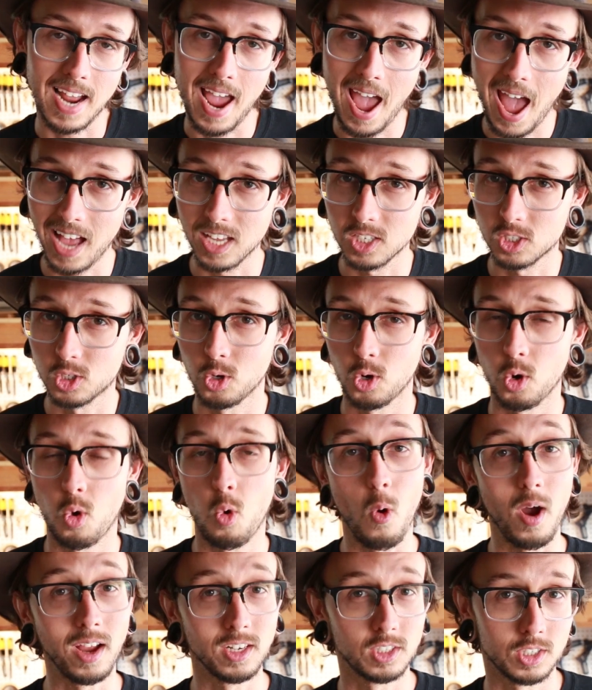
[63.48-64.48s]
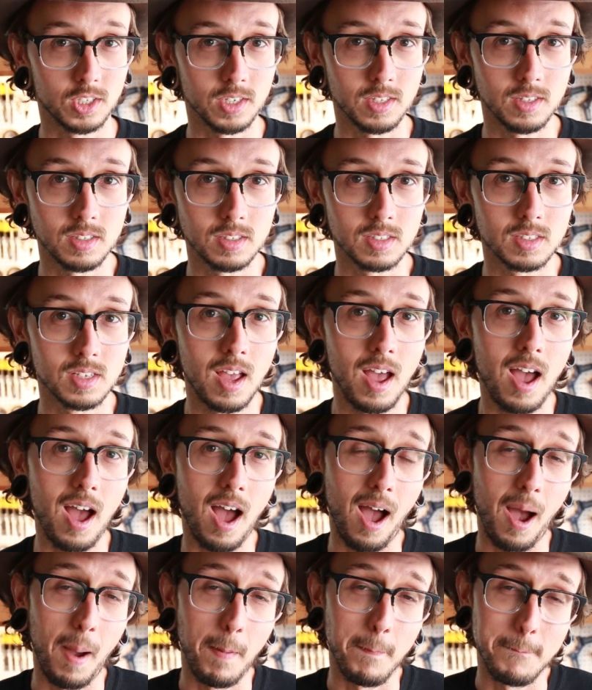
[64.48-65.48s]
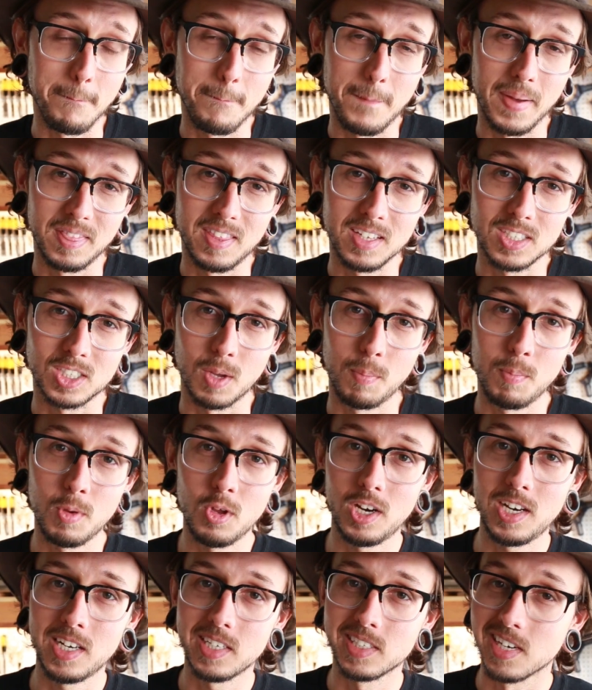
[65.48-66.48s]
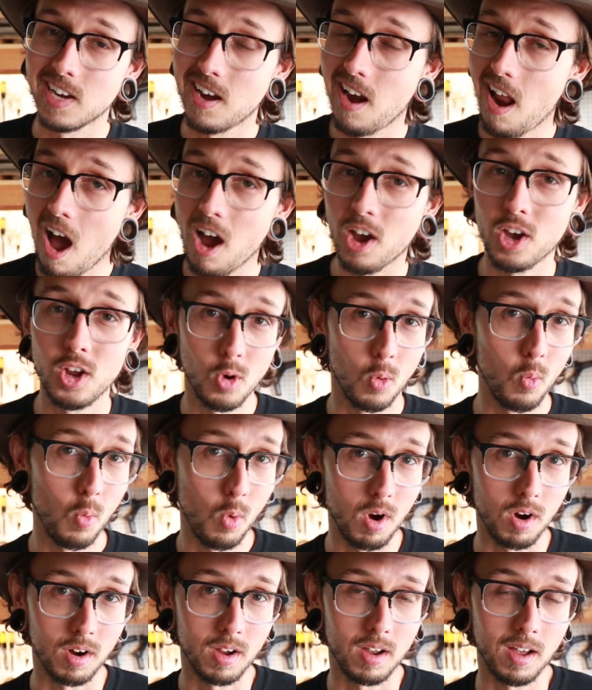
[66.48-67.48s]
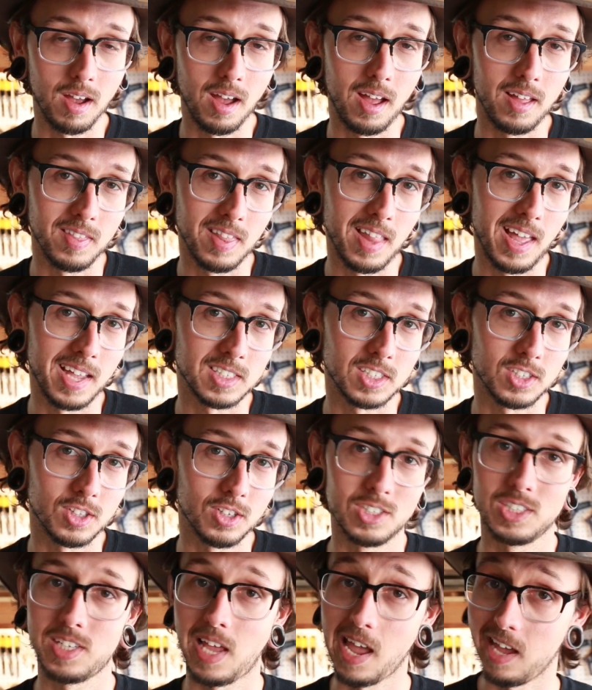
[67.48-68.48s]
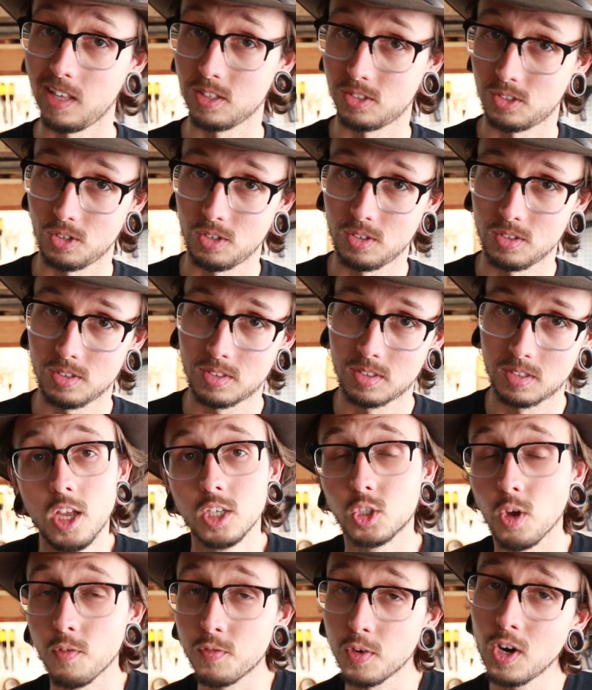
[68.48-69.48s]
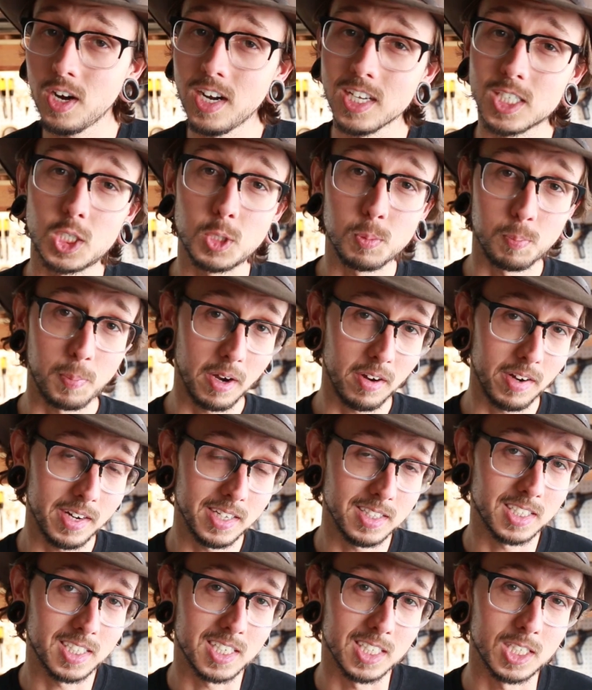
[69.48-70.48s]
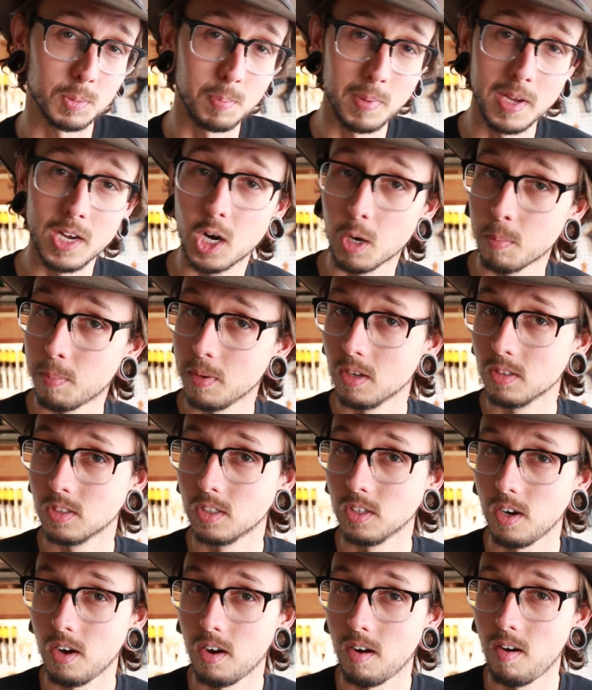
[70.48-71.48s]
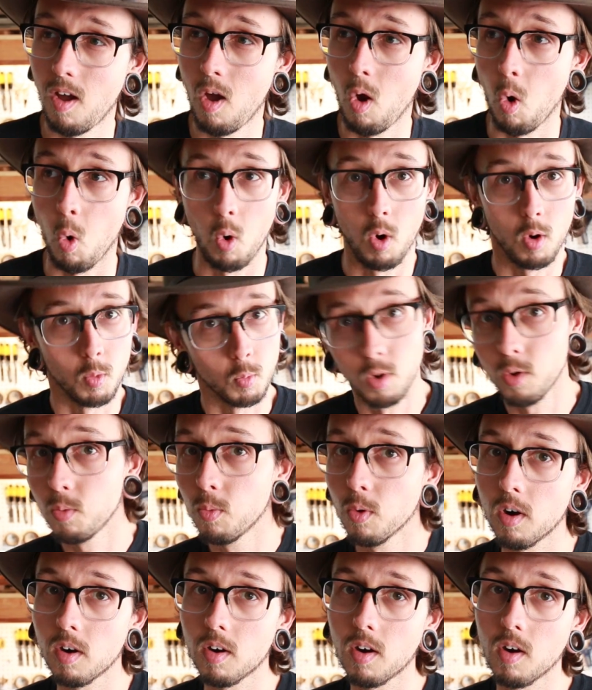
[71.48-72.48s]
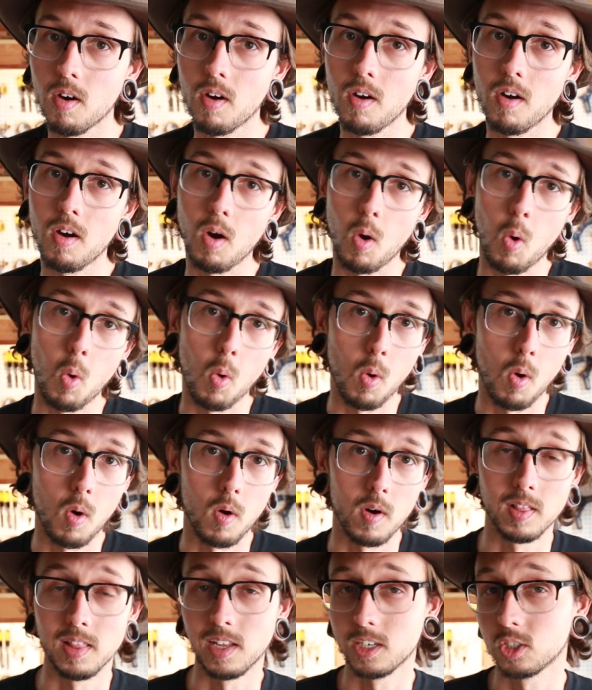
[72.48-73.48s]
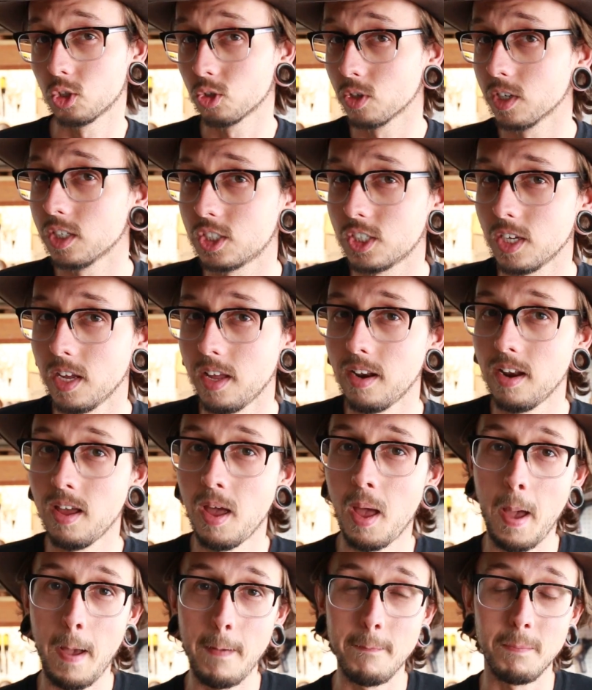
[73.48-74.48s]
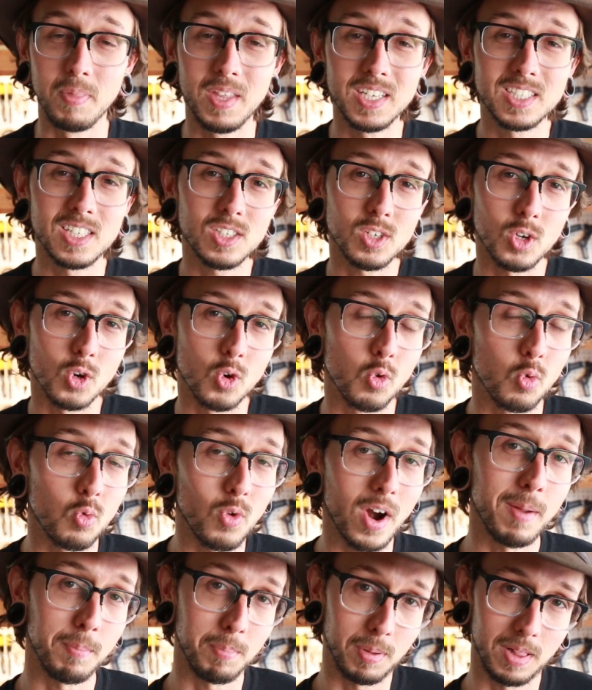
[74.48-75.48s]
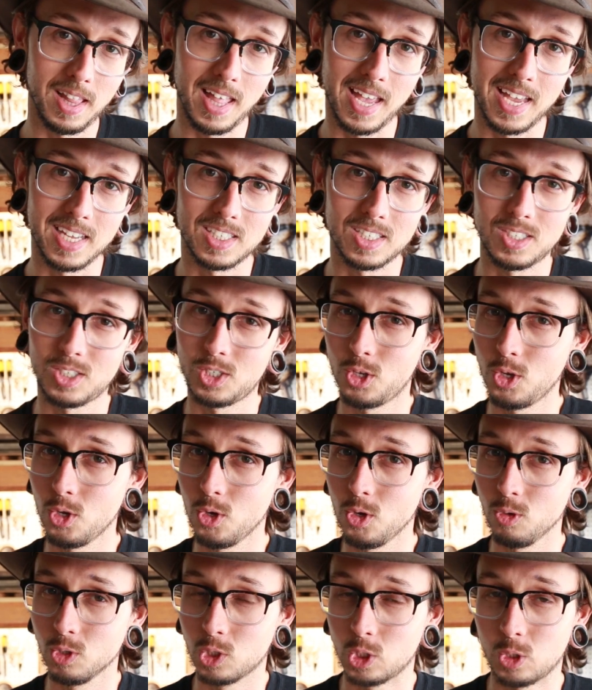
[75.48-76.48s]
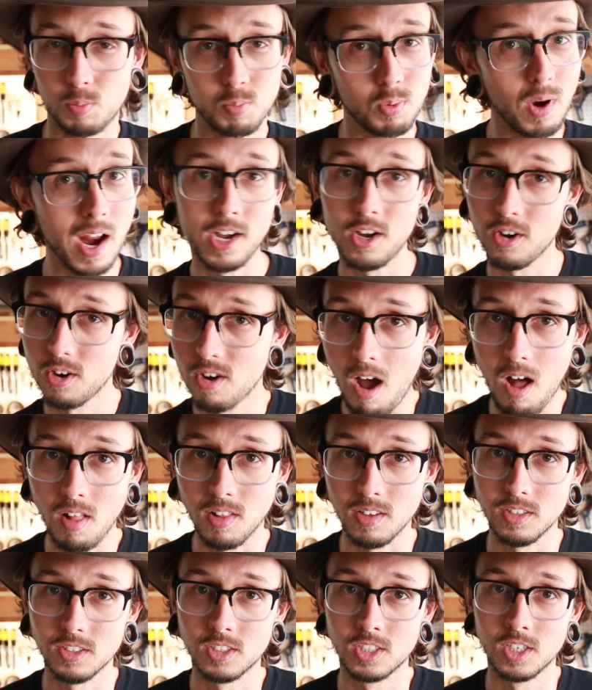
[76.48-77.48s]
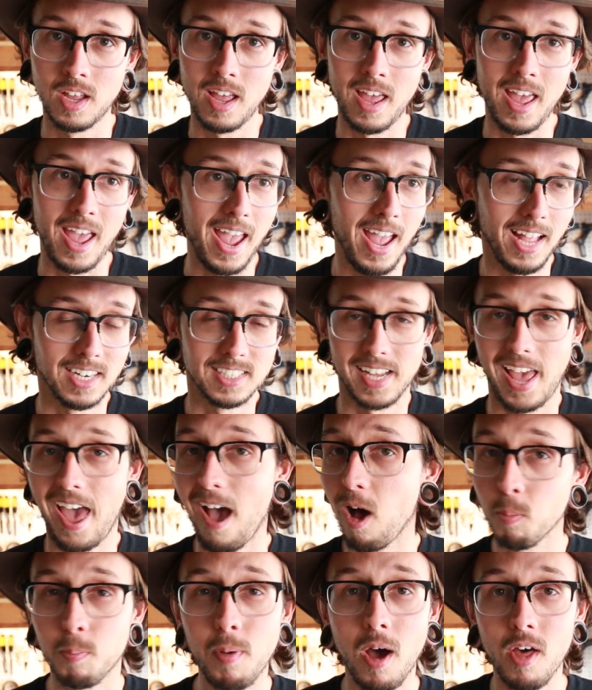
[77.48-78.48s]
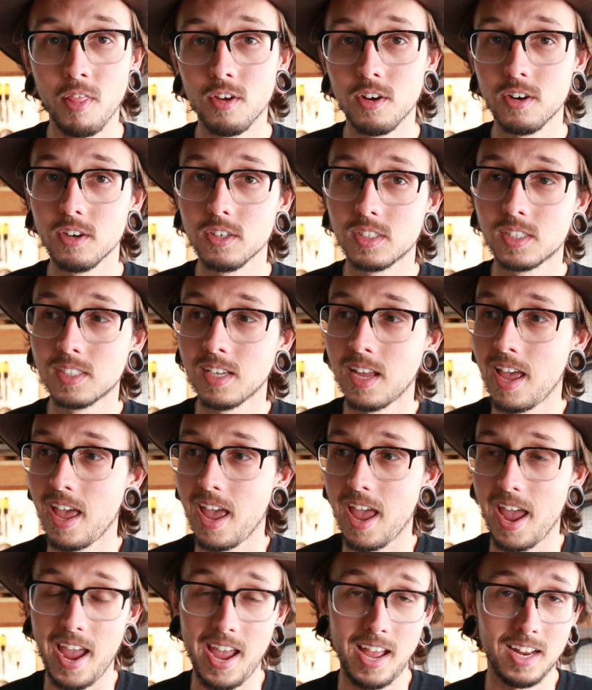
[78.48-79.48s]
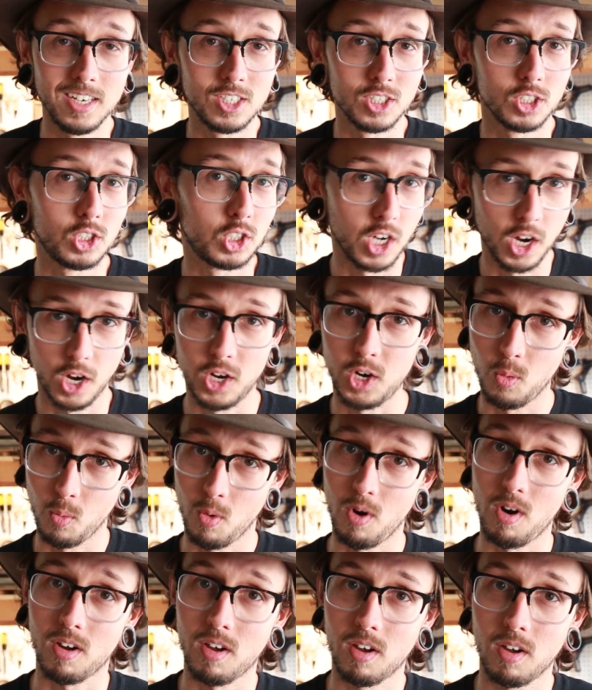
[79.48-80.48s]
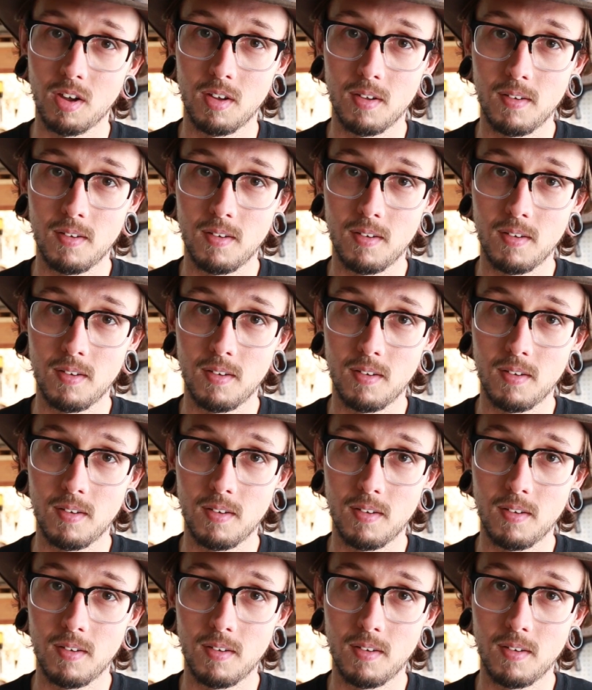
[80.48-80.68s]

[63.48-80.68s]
to ask your questions. Uh, but this community is not going to work unless there's answers. So if you're an experienced speaker builder or woodworker or electrician, this is a great place to spread your knowledge and to help others and to share your work.